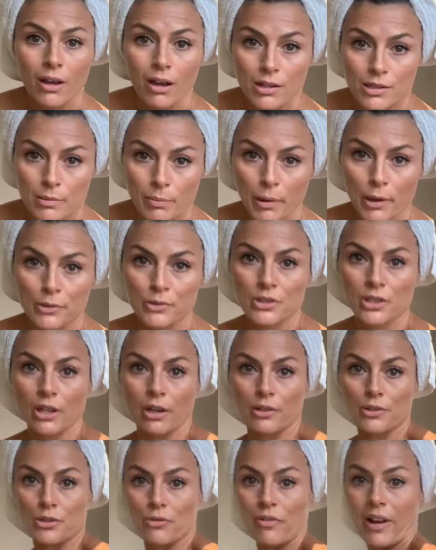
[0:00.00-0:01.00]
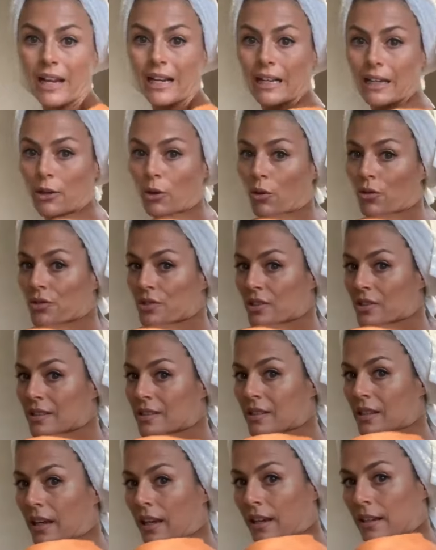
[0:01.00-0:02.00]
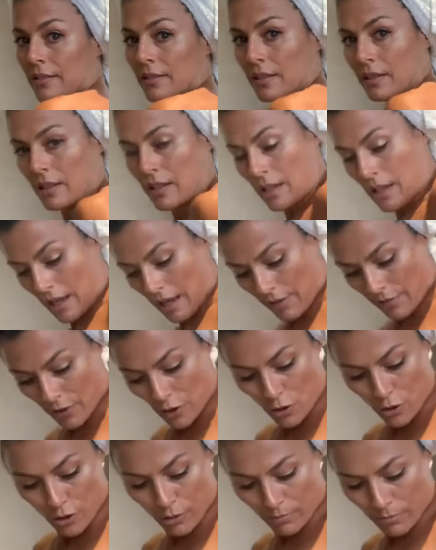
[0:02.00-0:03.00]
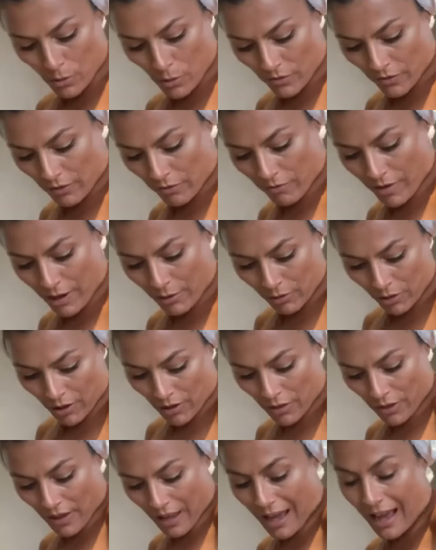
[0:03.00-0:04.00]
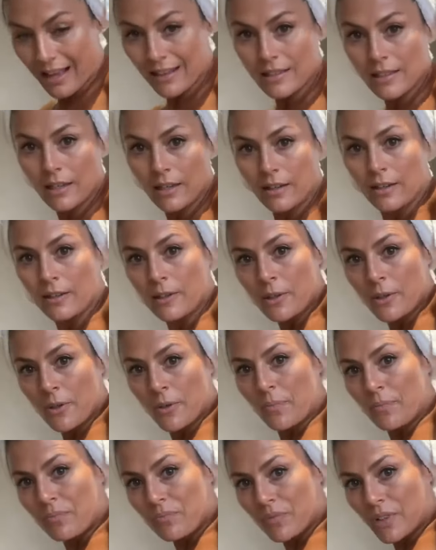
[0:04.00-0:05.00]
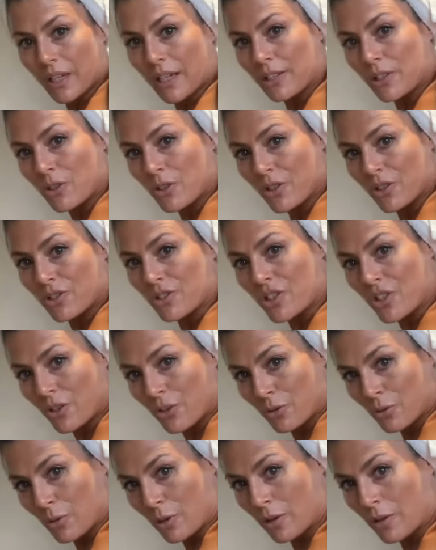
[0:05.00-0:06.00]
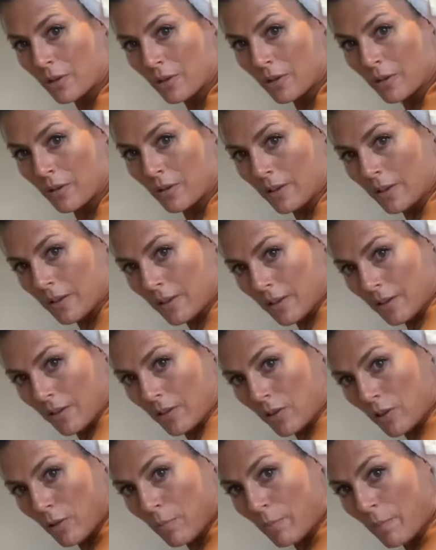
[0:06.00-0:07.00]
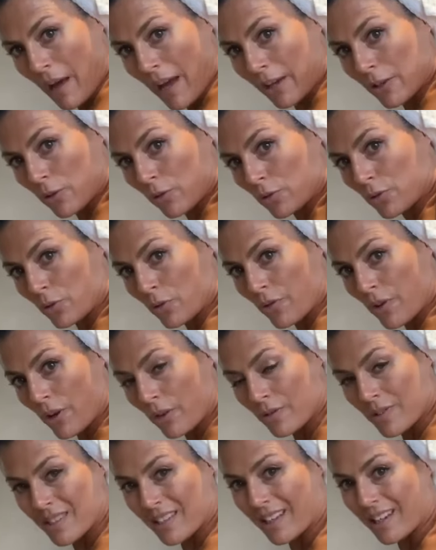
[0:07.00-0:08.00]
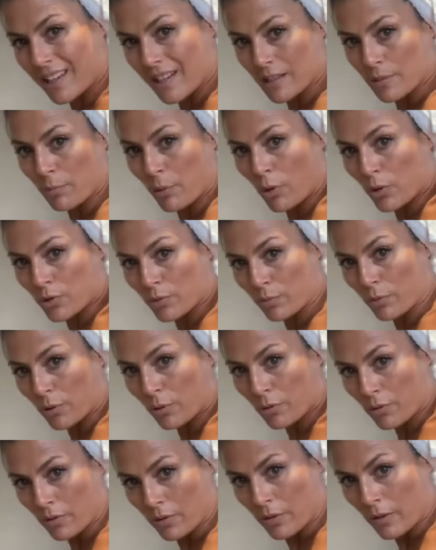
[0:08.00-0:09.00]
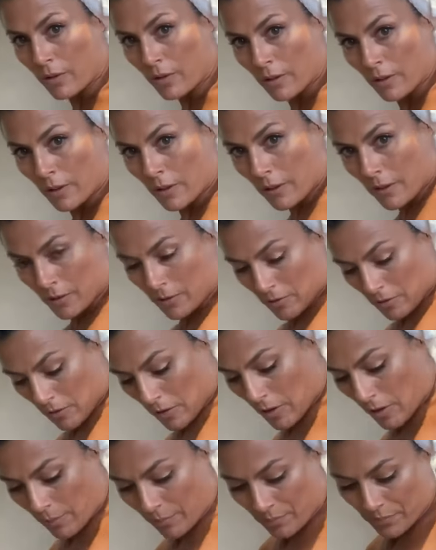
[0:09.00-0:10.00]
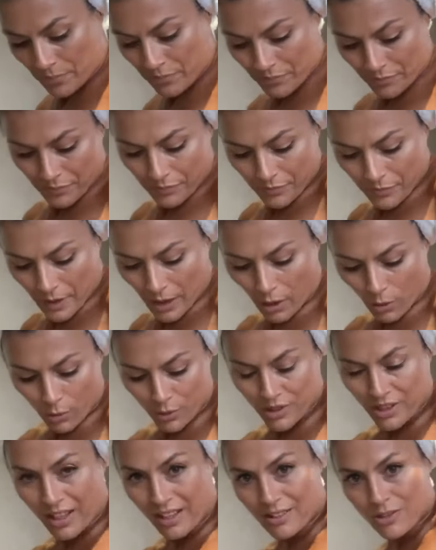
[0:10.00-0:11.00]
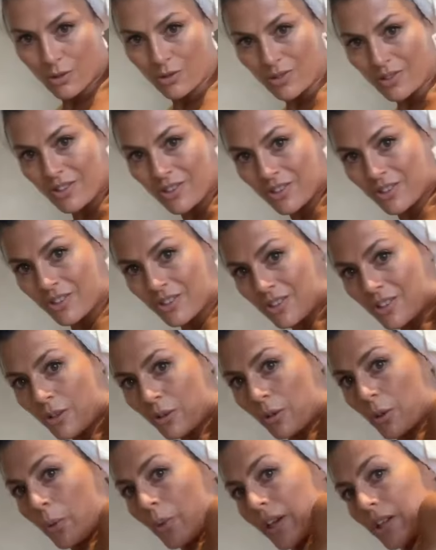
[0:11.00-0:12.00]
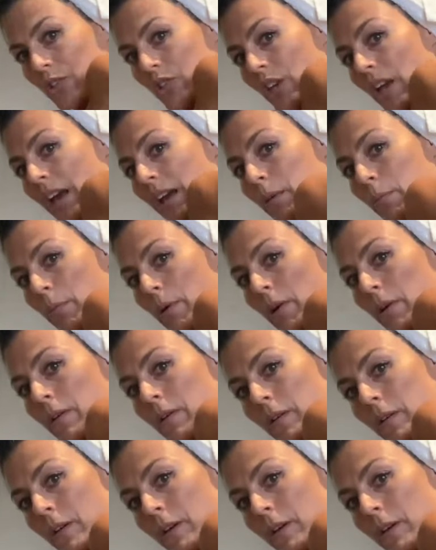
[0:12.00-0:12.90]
as opposed to going directly onto the skin. And then you can move it around like that, and you can do the back on your own. See, it is possible. I would get Dazza to just do a quick check, but